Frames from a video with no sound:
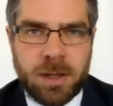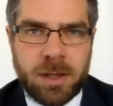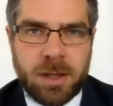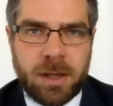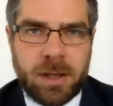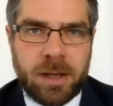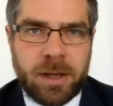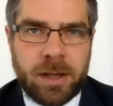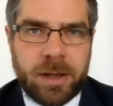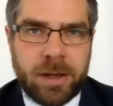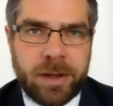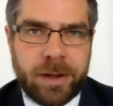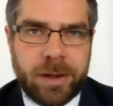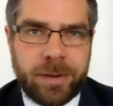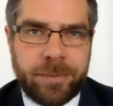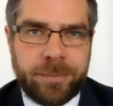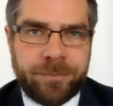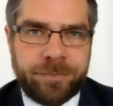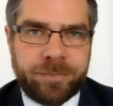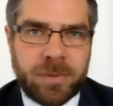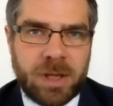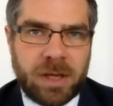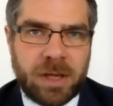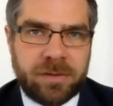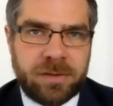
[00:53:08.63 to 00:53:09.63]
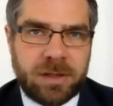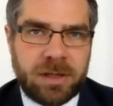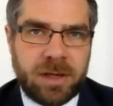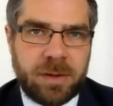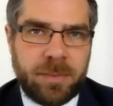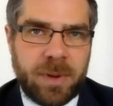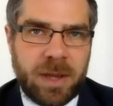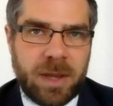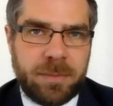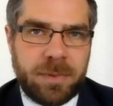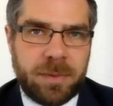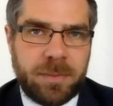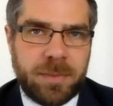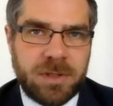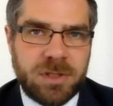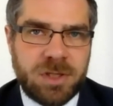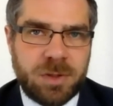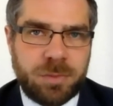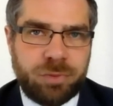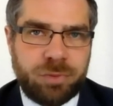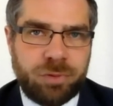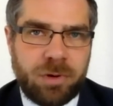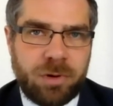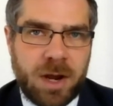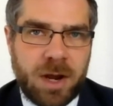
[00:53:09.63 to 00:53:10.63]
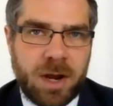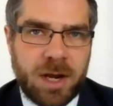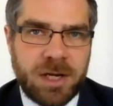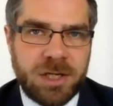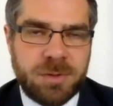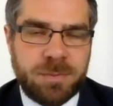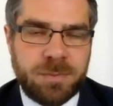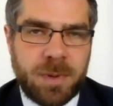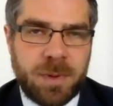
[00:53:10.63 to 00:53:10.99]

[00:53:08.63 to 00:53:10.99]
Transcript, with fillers: Um, I think they may have been surprised